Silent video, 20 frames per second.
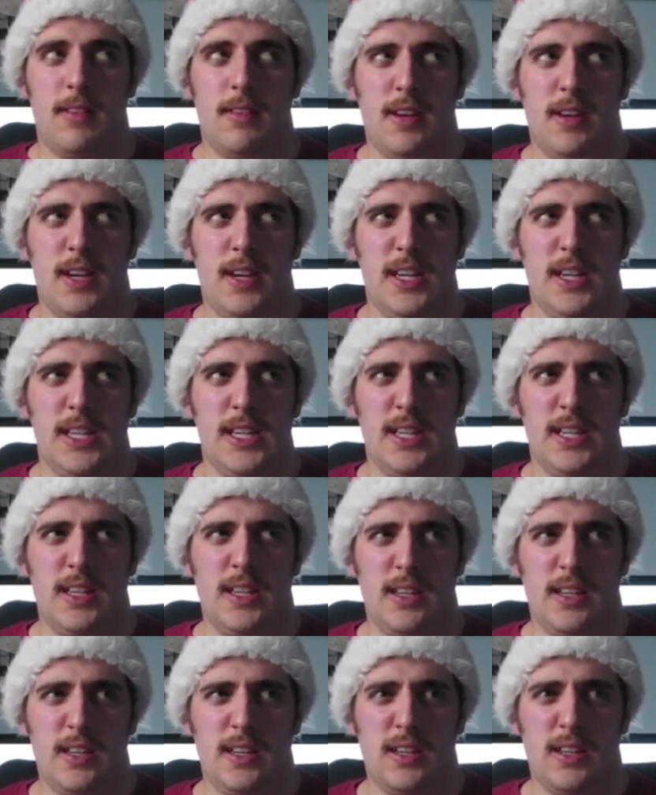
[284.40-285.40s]
I
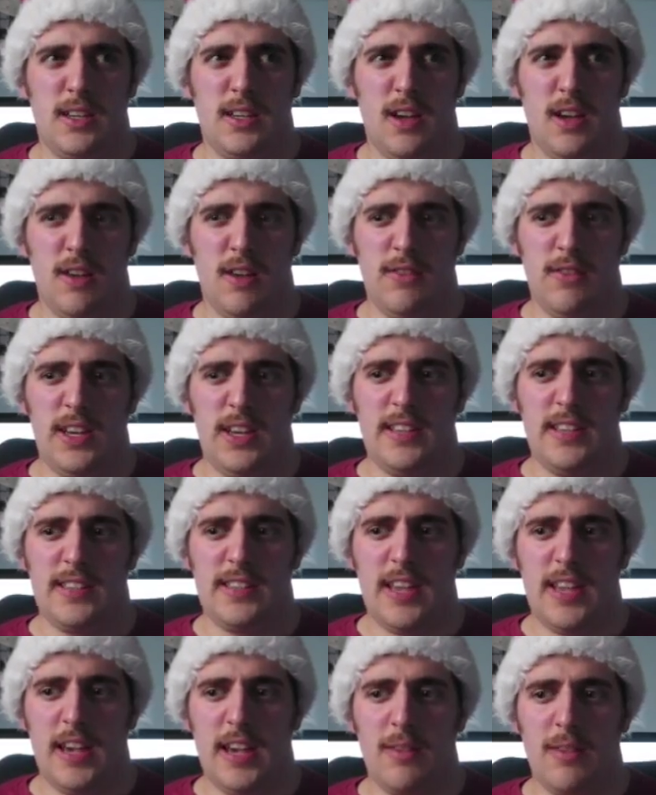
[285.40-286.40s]
can't really
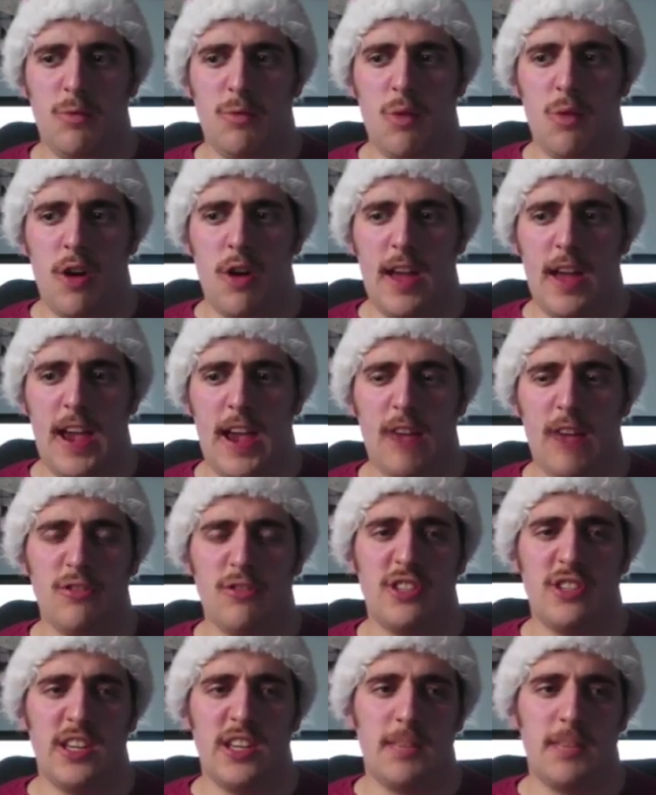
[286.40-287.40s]
say what else
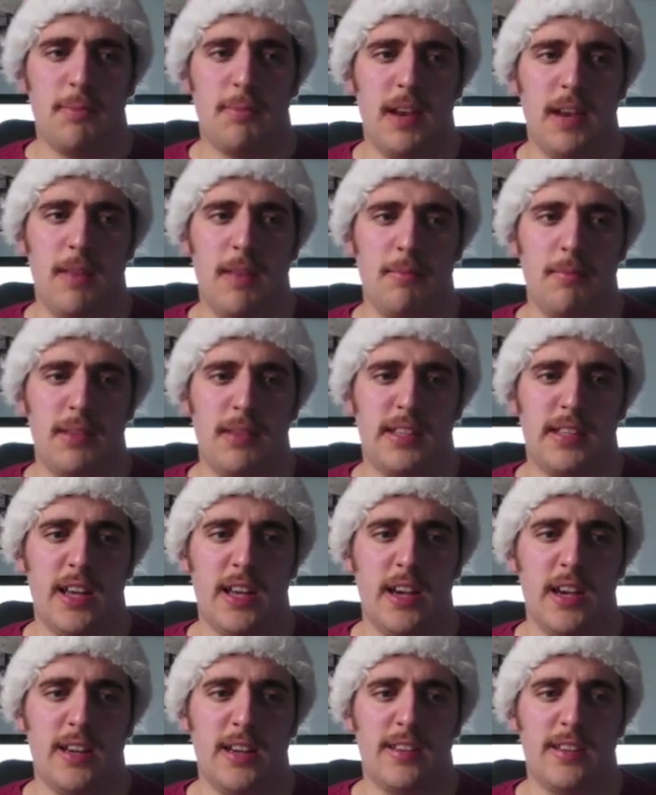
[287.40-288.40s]
she's been in
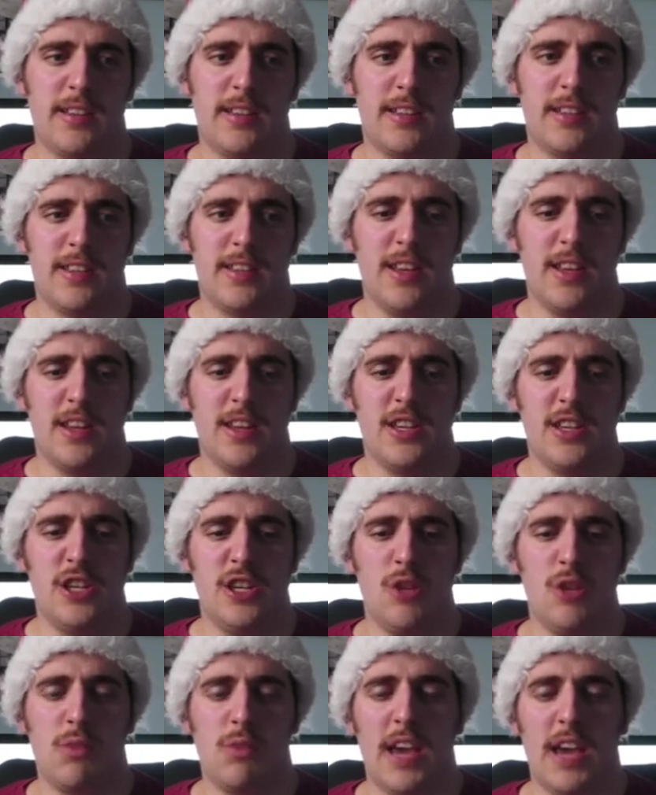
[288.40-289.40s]
besides the
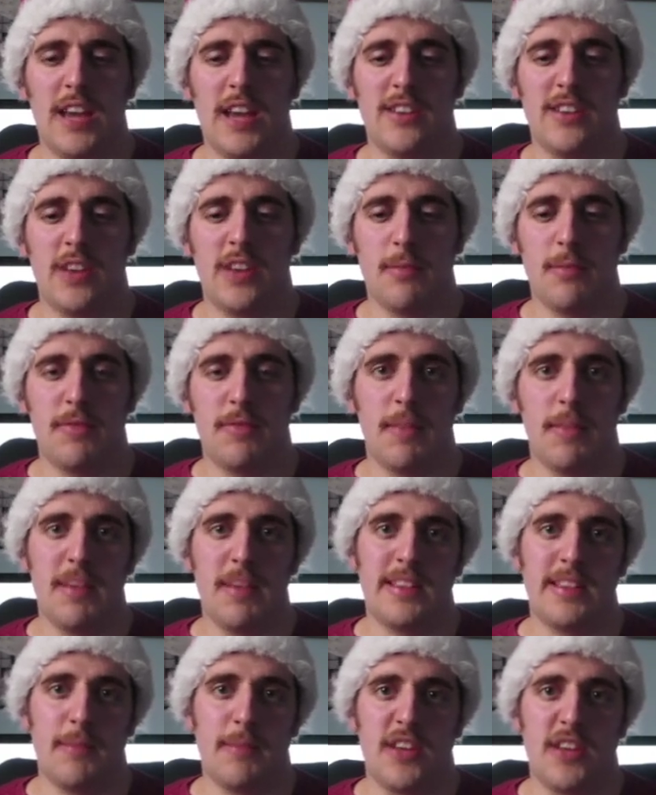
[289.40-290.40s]
UK dub of the
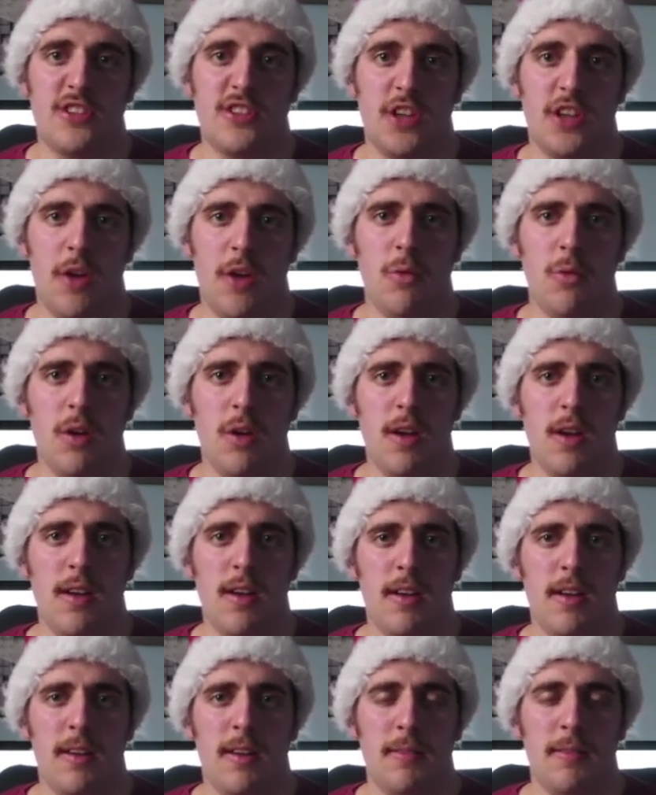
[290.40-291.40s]
Mr. Men show,
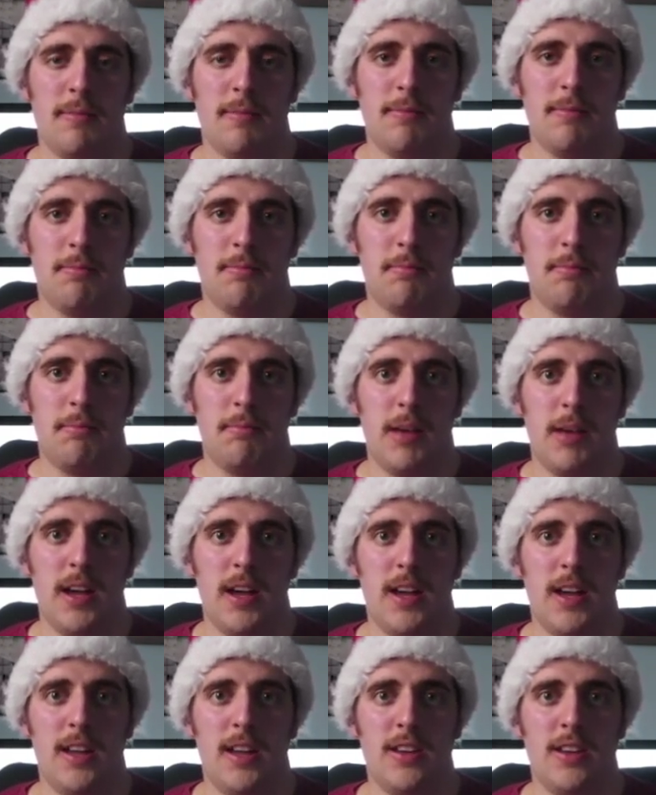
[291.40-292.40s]

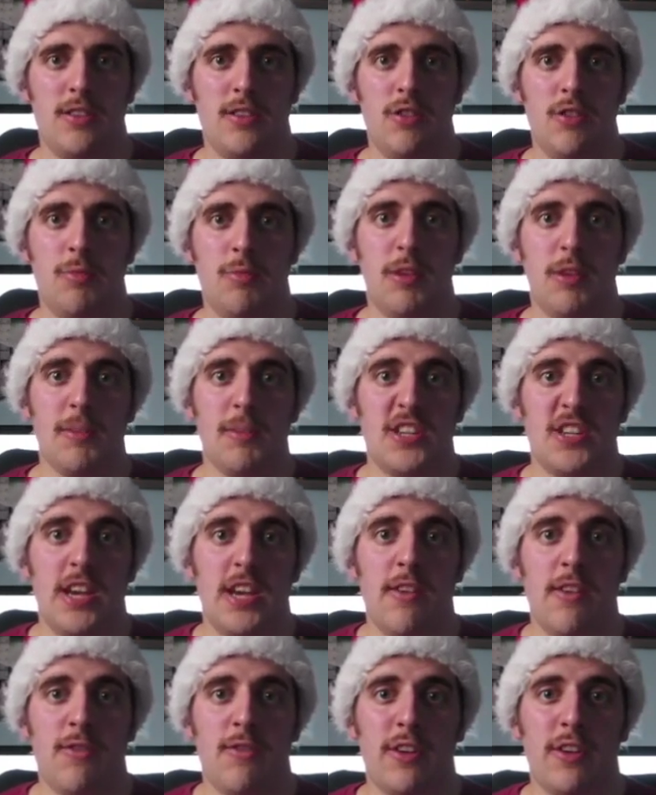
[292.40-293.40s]
but you'd pretty much
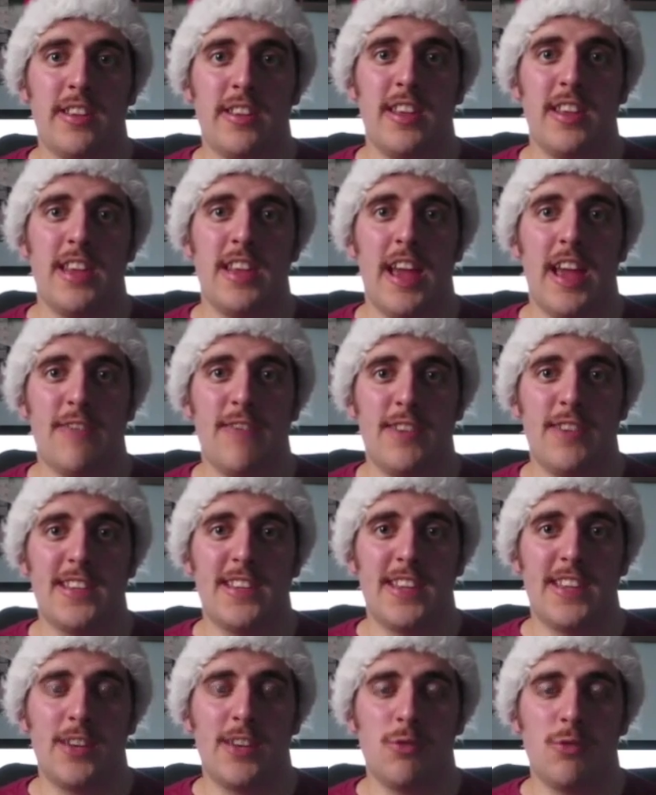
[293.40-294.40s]
hear her voice in every
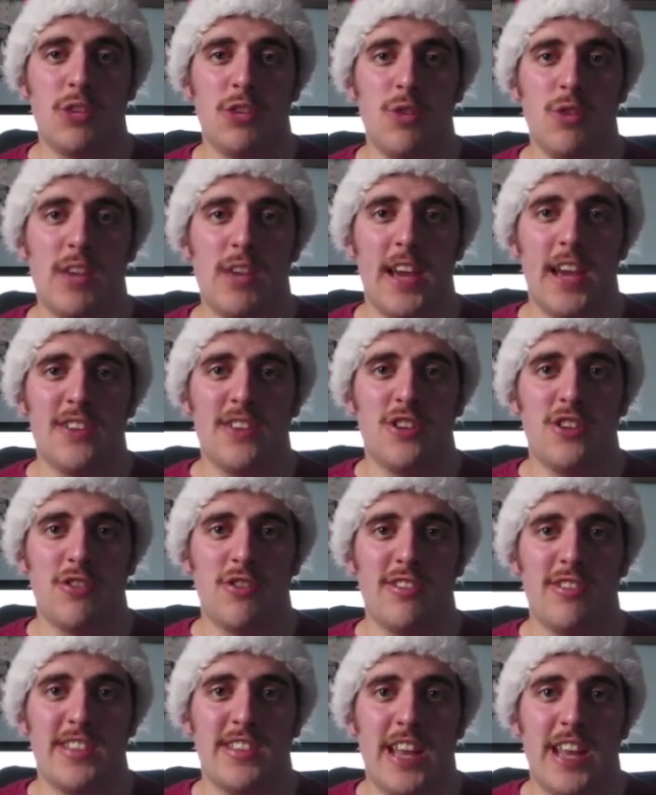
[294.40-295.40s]
single UK
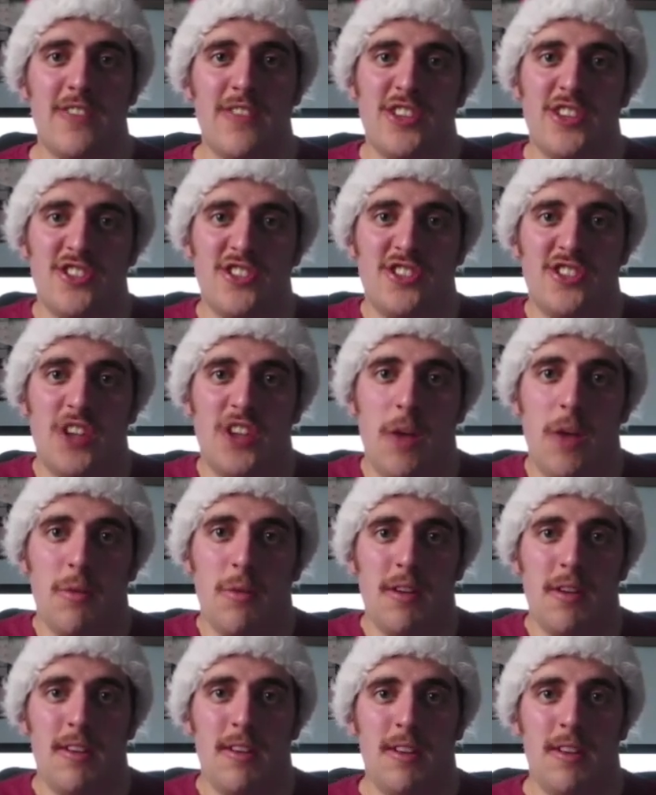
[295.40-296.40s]
children's television show.
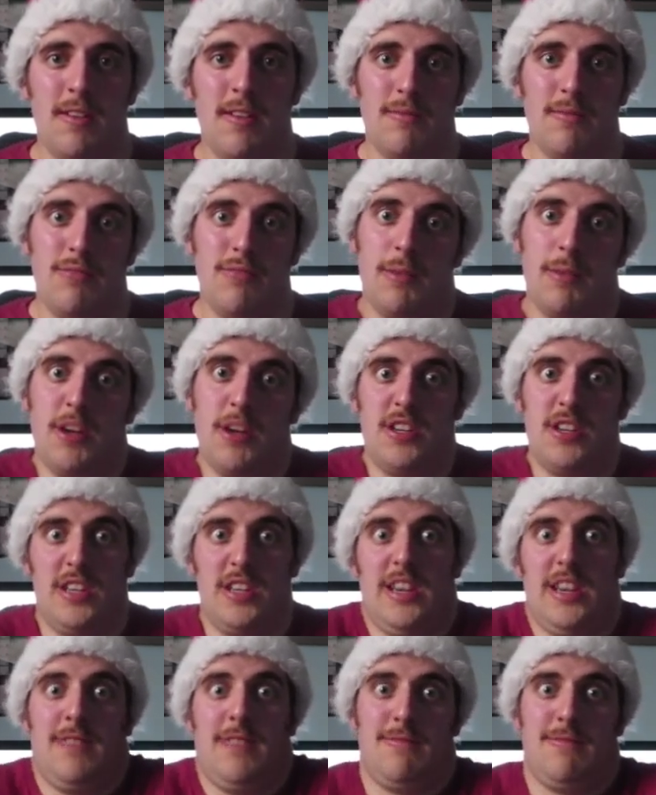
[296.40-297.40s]
Pretty much,
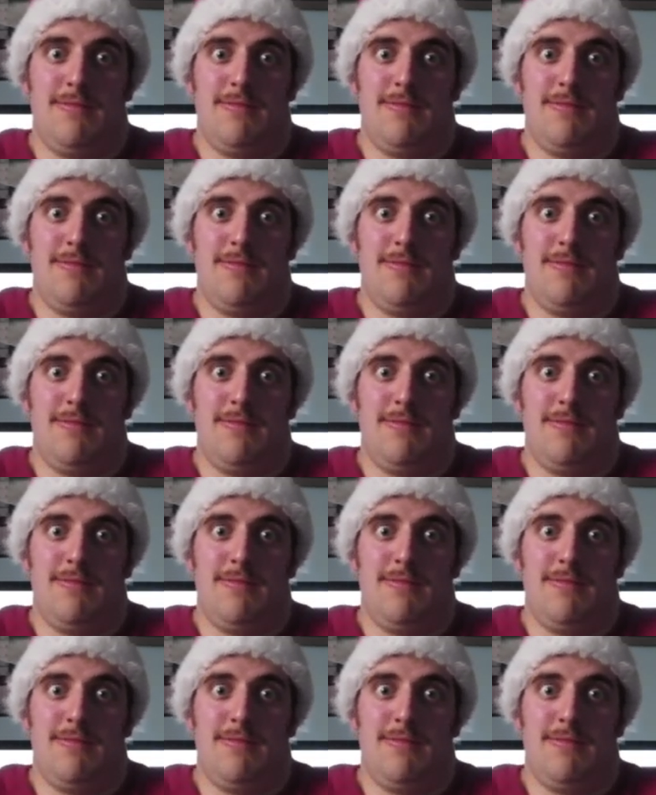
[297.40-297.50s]
yeah.